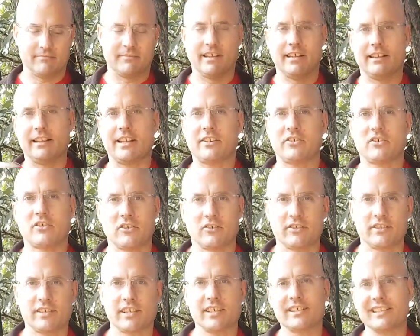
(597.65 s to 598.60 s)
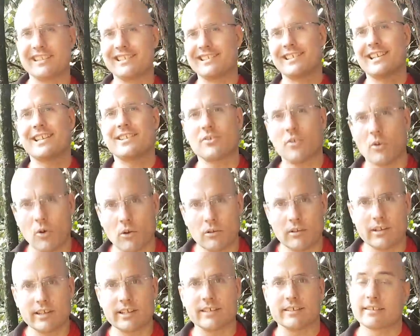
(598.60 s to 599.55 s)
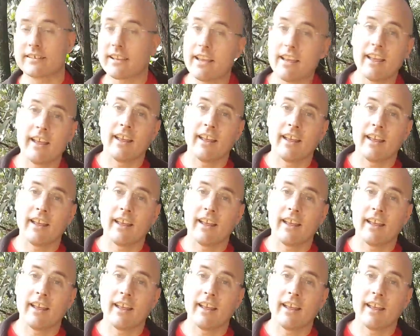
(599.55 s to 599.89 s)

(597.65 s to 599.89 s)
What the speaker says: electrical resistance, that's all it is.